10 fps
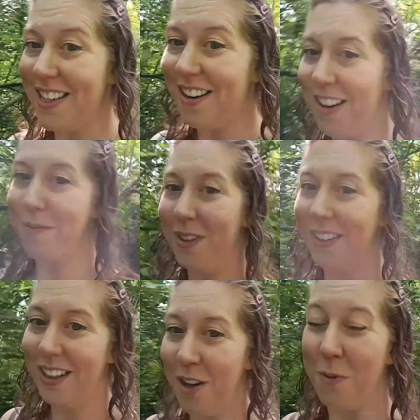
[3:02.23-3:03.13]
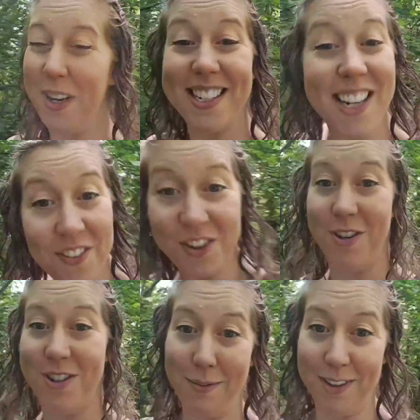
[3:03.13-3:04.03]
time, we discovered
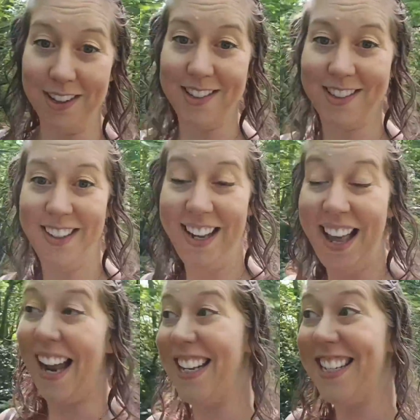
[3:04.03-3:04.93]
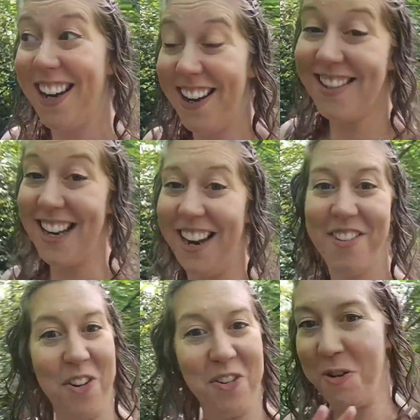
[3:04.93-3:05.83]
those elements. And it turned out
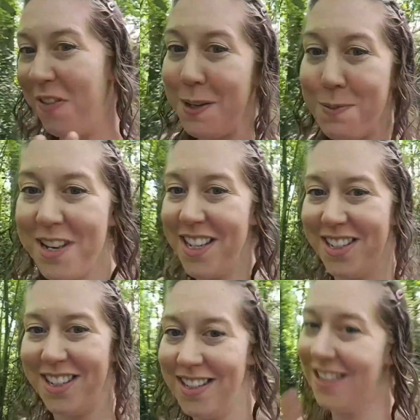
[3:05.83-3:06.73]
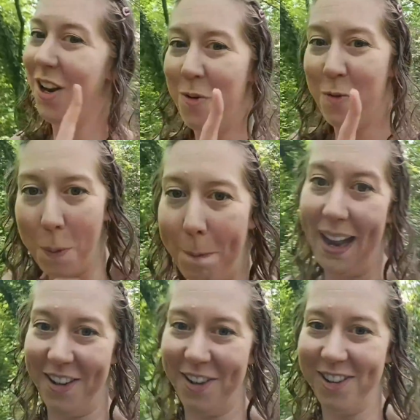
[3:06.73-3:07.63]
that all of his predictions were
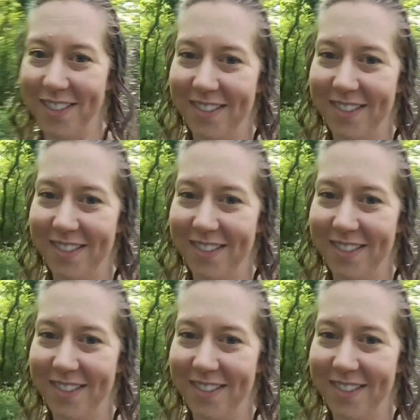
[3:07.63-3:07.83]
bang on.